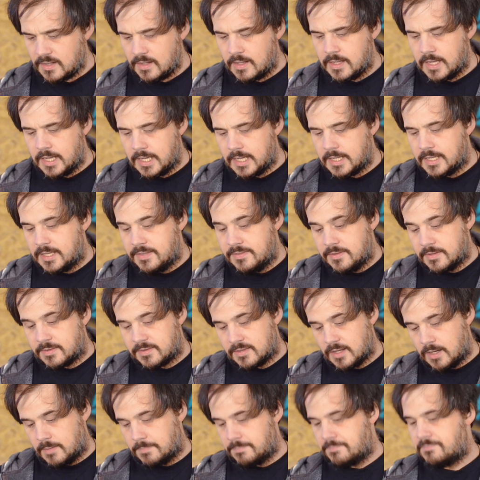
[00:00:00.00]
and the
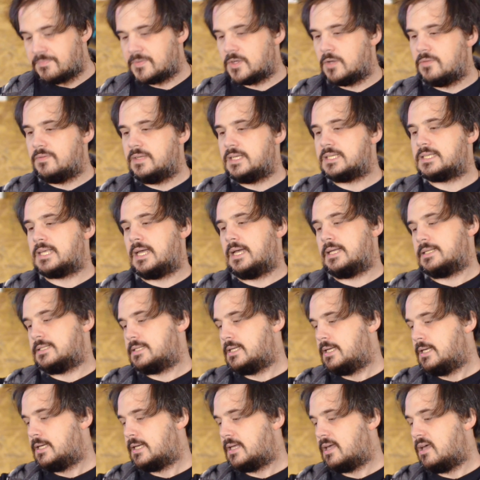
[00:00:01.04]
thumb on this hand
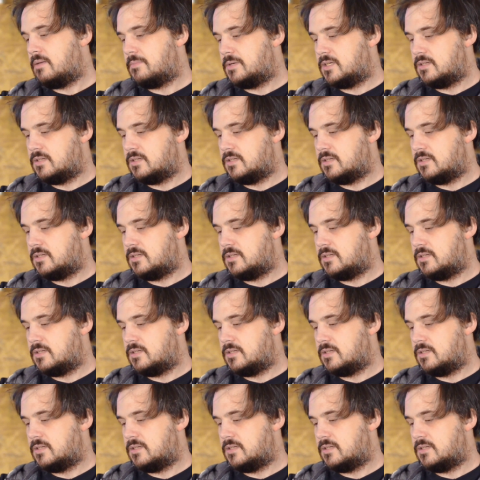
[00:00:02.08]
came